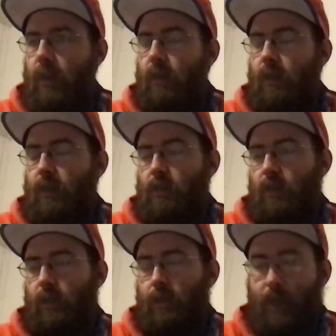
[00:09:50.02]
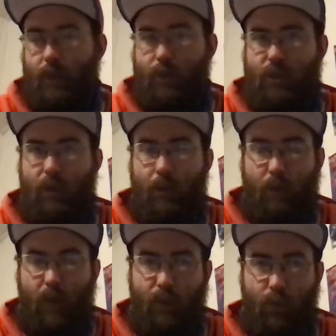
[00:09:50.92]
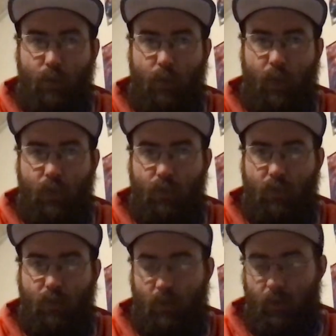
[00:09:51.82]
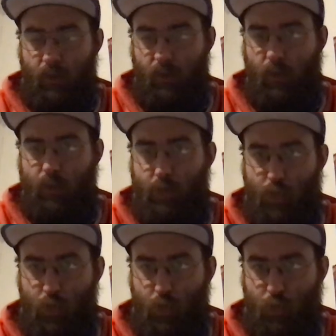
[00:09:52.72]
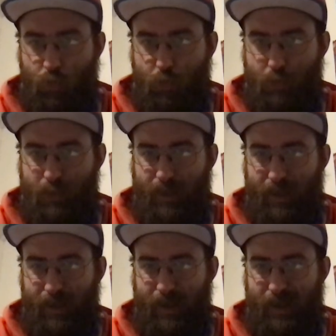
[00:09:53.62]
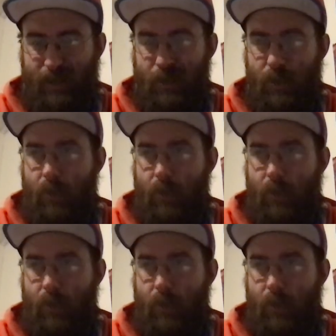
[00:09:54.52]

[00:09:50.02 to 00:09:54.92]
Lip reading: And so it allows that people to enter it on their own terms, and